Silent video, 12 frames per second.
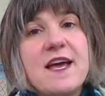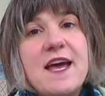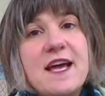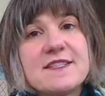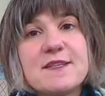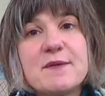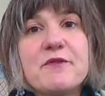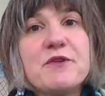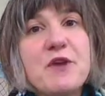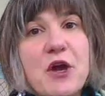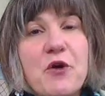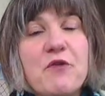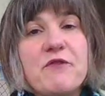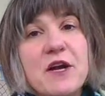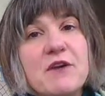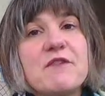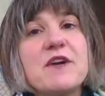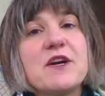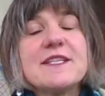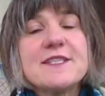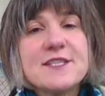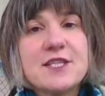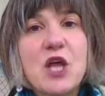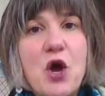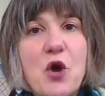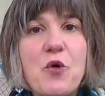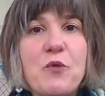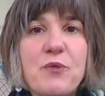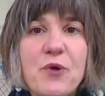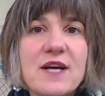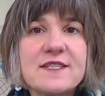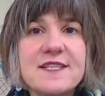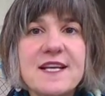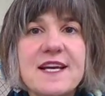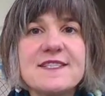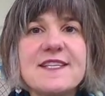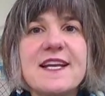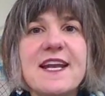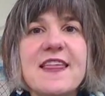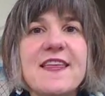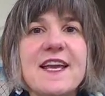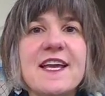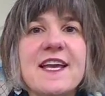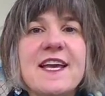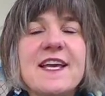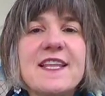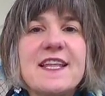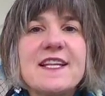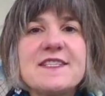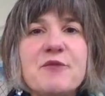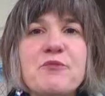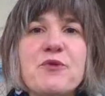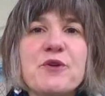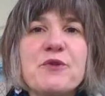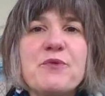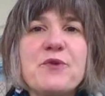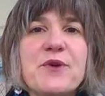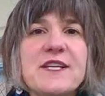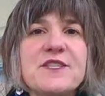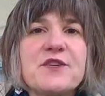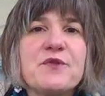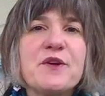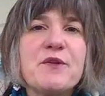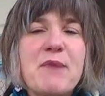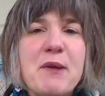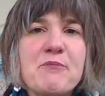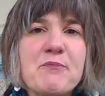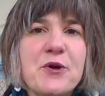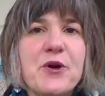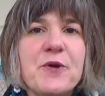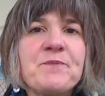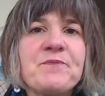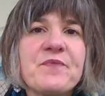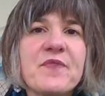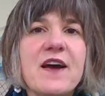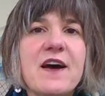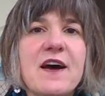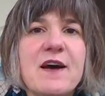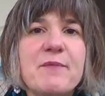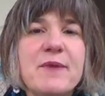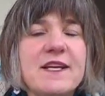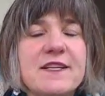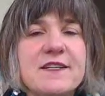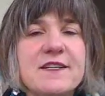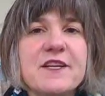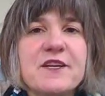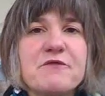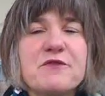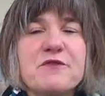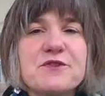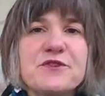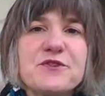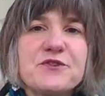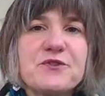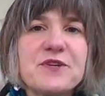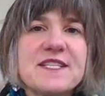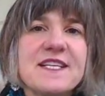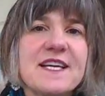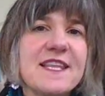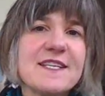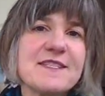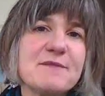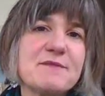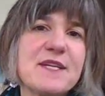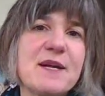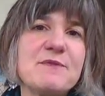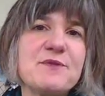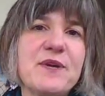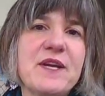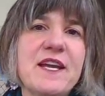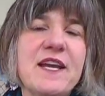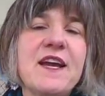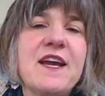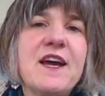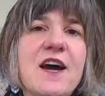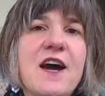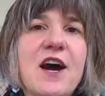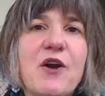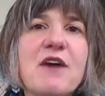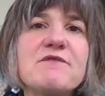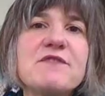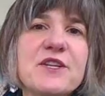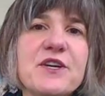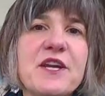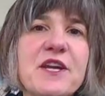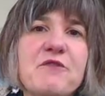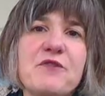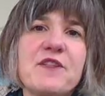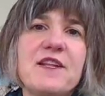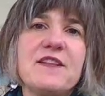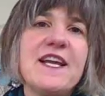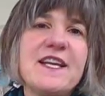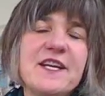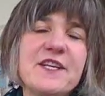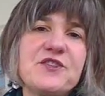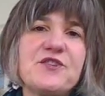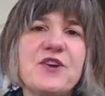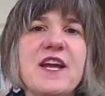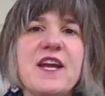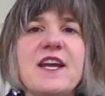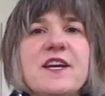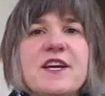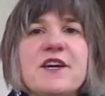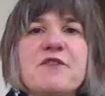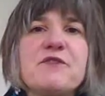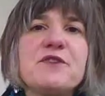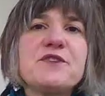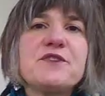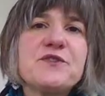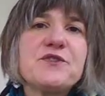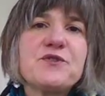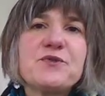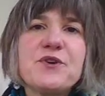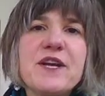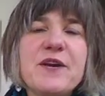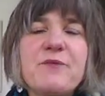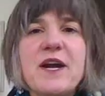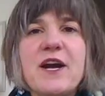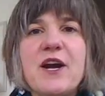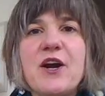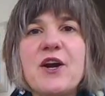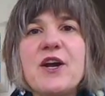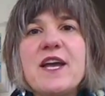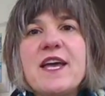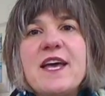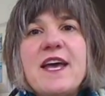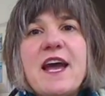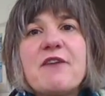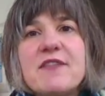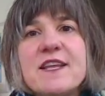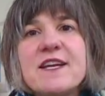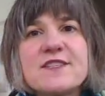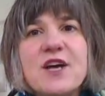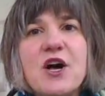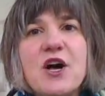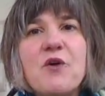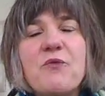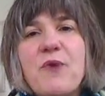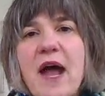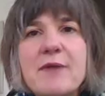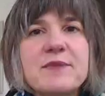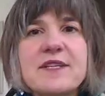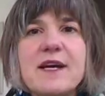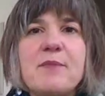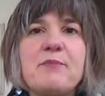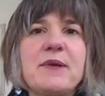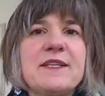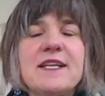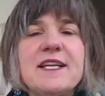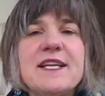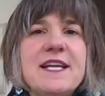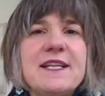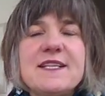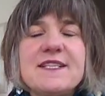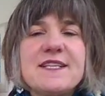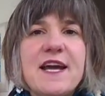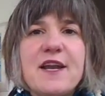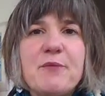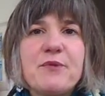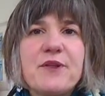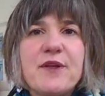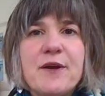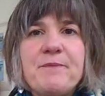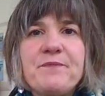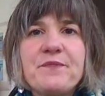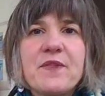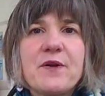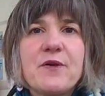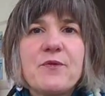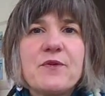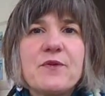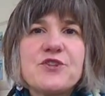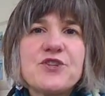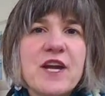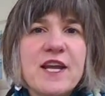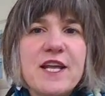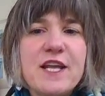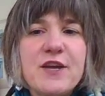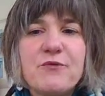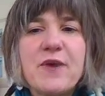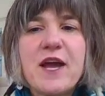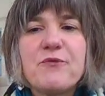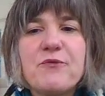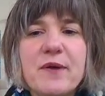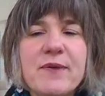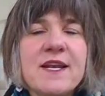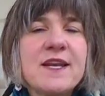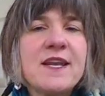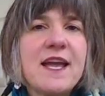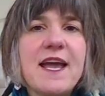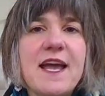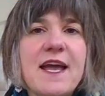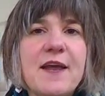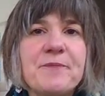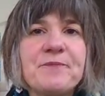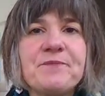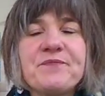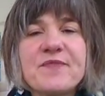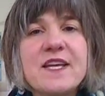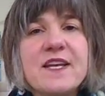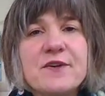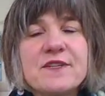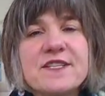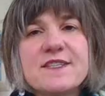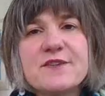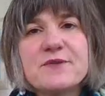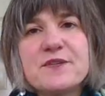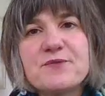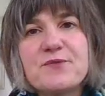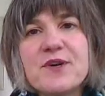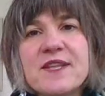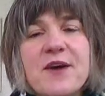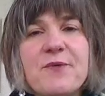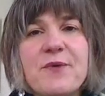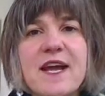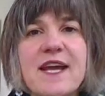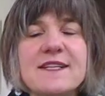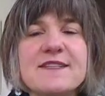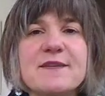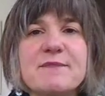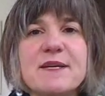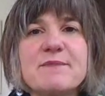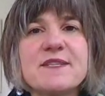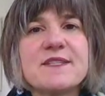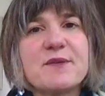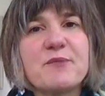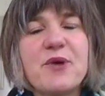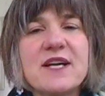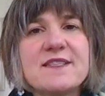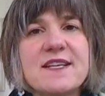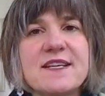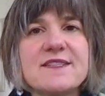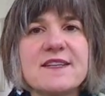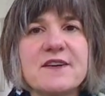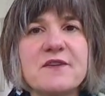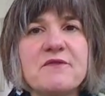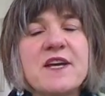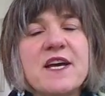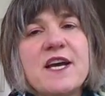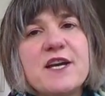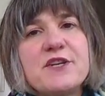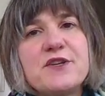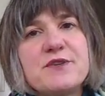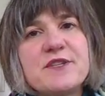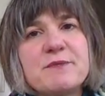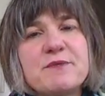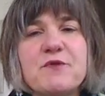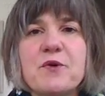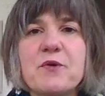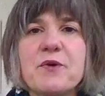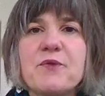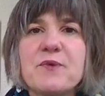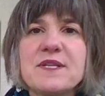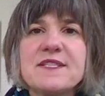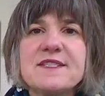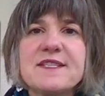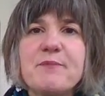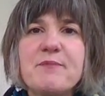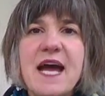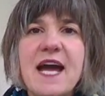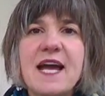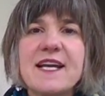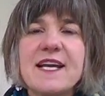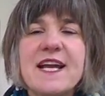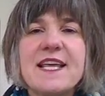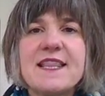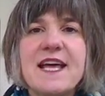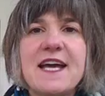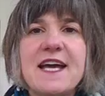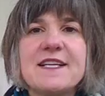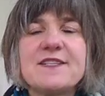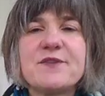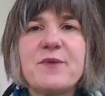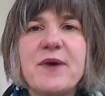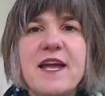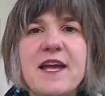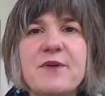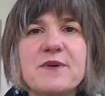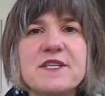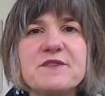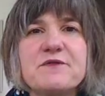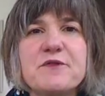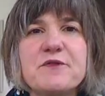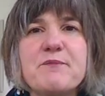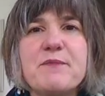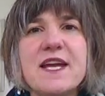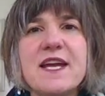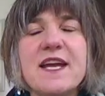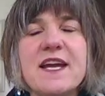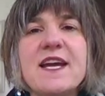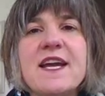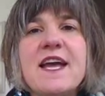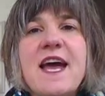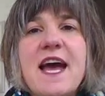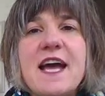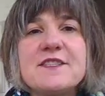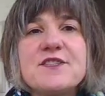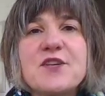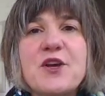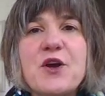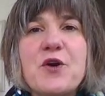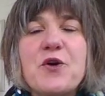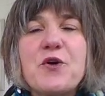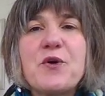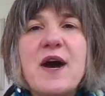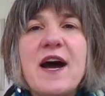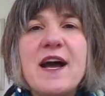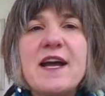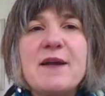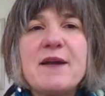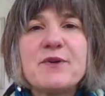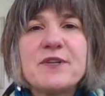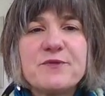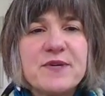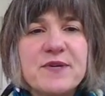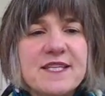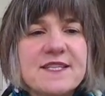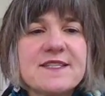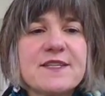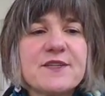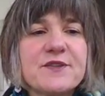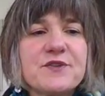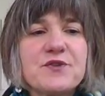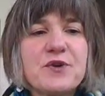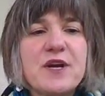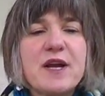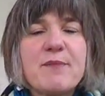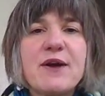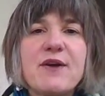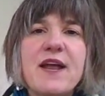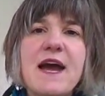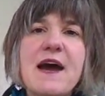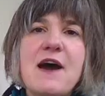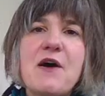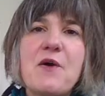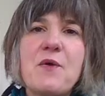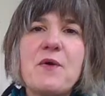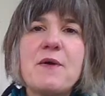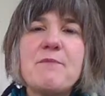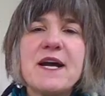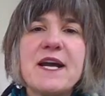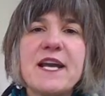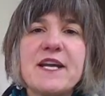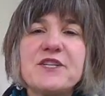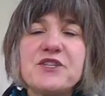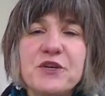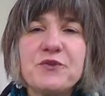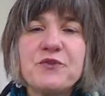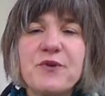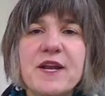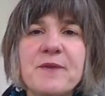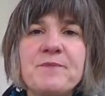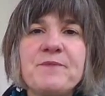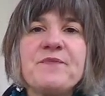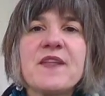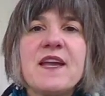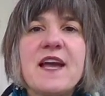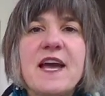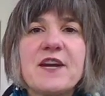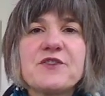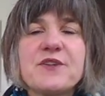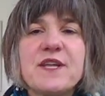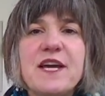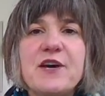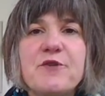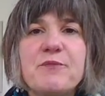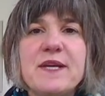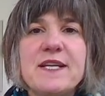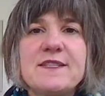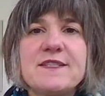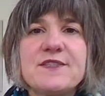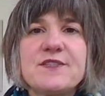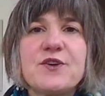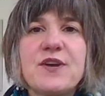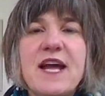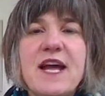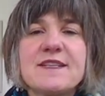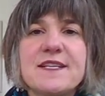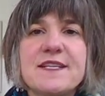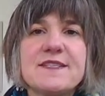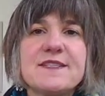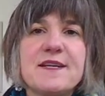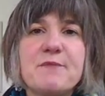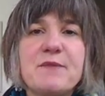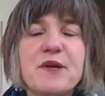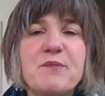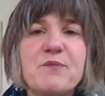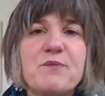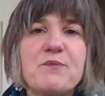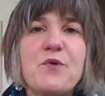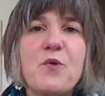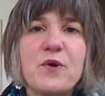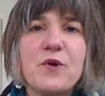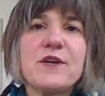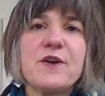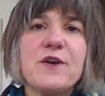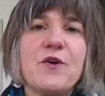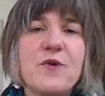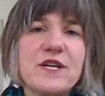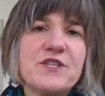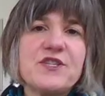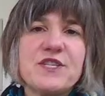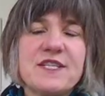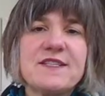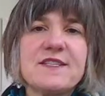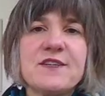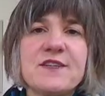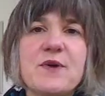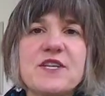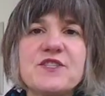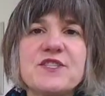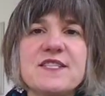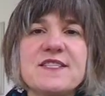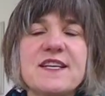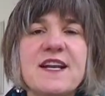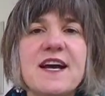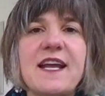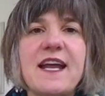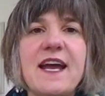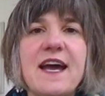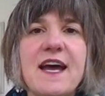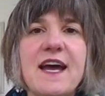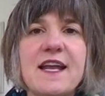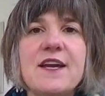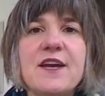as some of you know, very slow process. And I think that's an important point to remember in conversion stories. I think sometimes we are often looking for the lightning strike conversion story where everything is all wrapped up and neatly tied up with a shiny red ribbon, and it doesn't always work that way, and sometimes it's a process of 2 steps forward, 1 step back, and that is the way it was for me. And so I'm going to read this little story about how my children actually helped me to start asking some important questions, and questions that I had